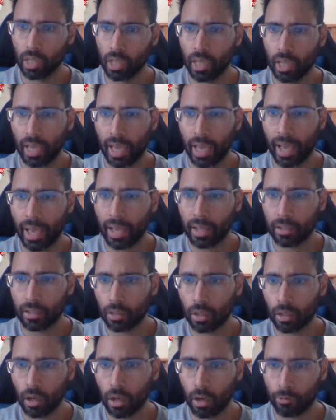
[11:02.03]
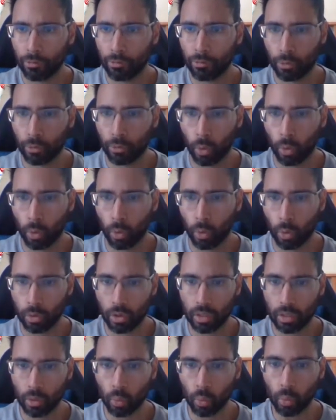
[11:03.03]
level. And uh, of course, you
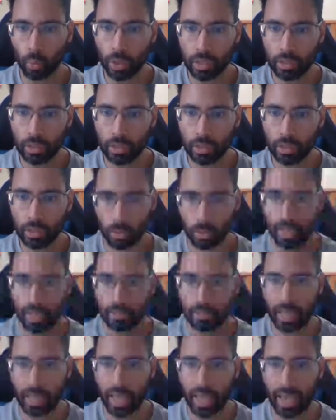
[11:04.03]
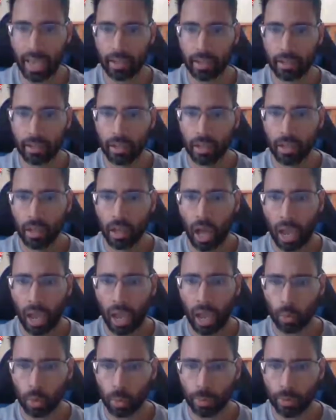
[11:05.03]
know, in the weeks or days ahead,
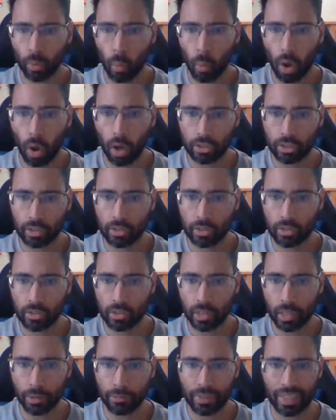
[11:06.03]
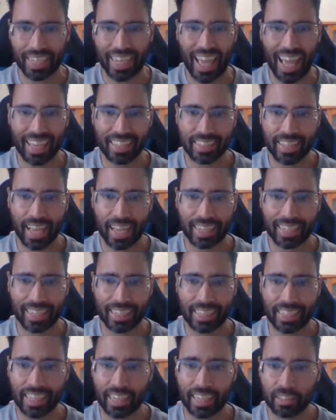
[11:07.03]
I will be watching to see if the
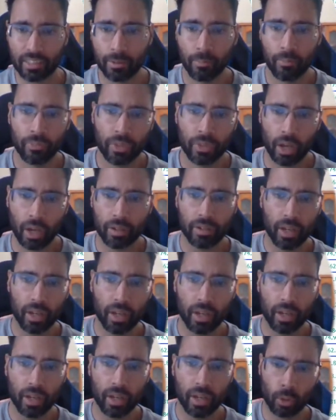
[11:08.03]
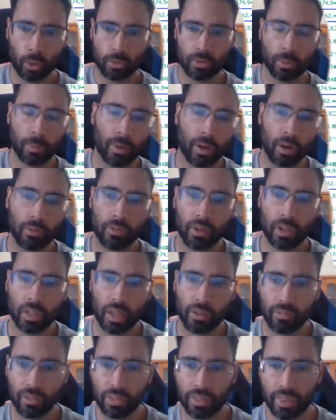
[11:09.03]
NASDAQ can get a nice close
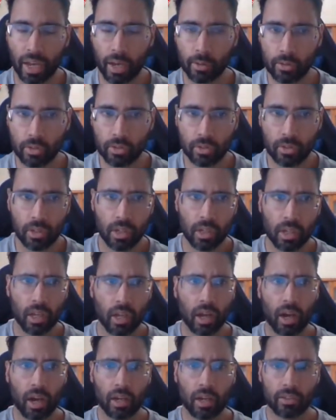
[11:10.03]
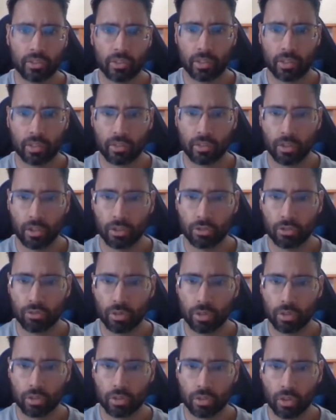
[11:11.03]
above eleven thousand six
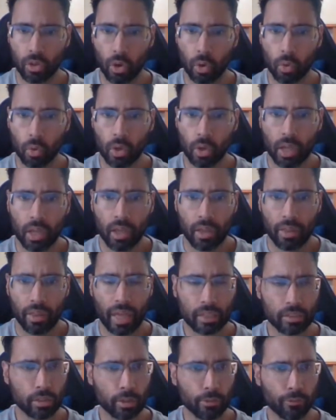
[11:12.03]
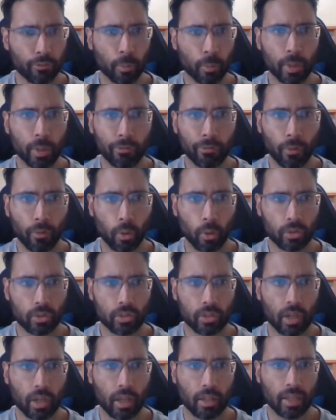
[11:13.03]
hundred. So that's it for me,
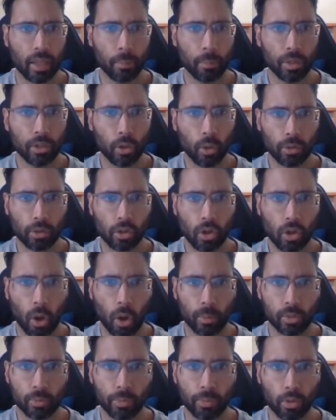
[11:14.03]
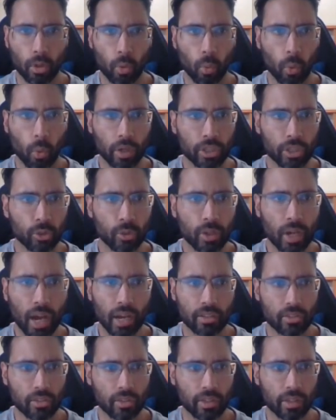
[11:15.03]
folks. Uh, let me know in the comments below what you
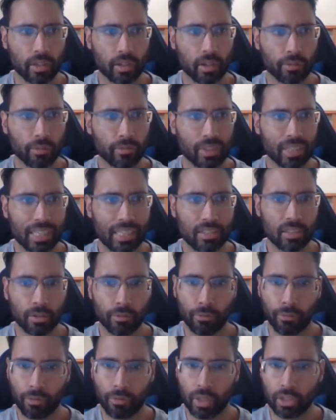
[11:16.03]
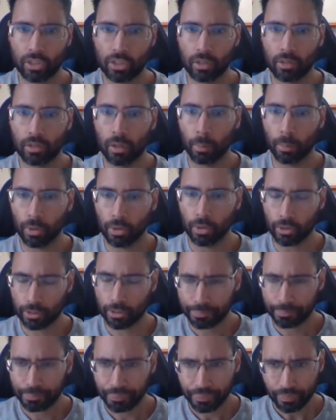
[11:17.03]
guys think of these inflation
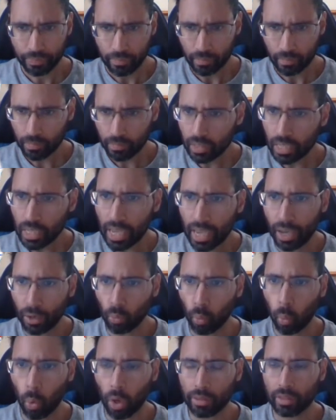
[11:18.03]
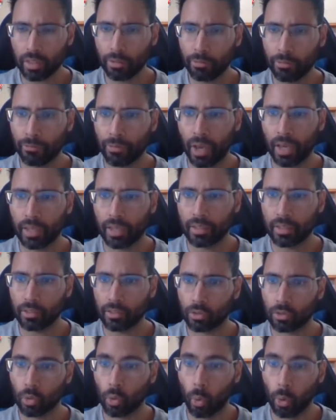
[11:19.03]
numbers and what the Fed
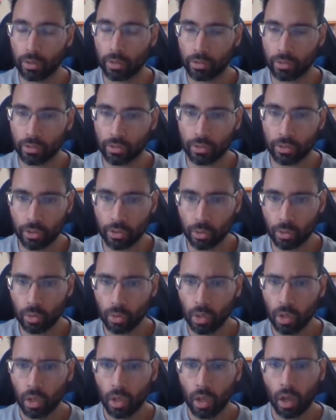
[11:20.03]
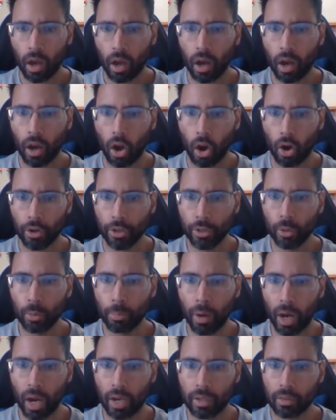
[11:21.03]
is going to do. Uh, are
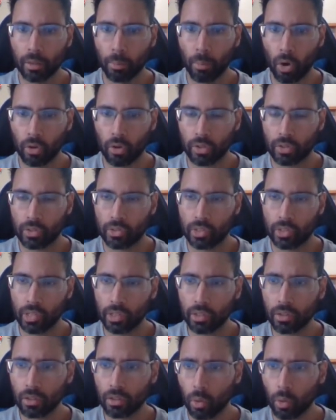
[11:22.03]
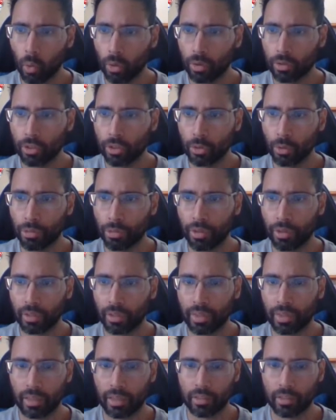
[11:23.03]
you buying the markets here, or do you
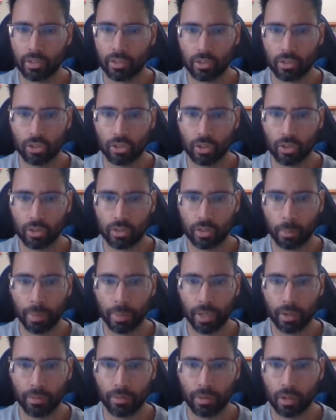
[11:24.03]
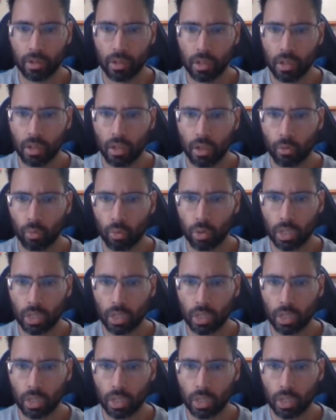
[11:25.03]
think that this is just a bit of a